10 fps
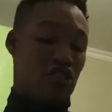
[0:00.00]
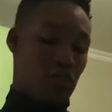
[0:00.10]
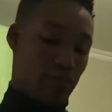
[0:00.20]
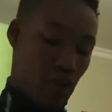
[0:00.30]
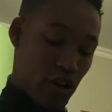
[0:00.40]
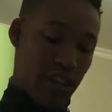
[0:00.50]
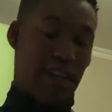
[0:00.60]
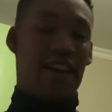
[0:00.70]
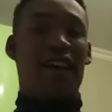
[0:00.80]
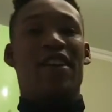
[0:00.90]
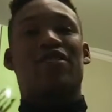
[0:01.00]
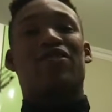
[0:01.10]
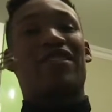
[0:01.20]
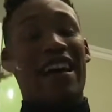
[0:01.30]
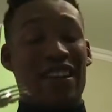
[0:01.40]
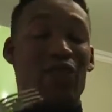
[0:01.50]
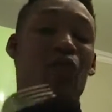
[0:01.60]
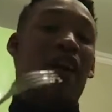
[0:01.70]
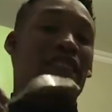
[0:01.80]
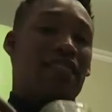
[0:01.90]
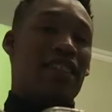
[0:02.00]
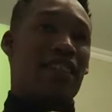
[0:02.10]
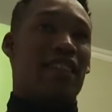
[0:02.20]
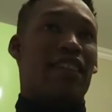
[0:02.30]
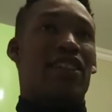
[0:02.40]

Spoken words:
in your body. So that is why I say that.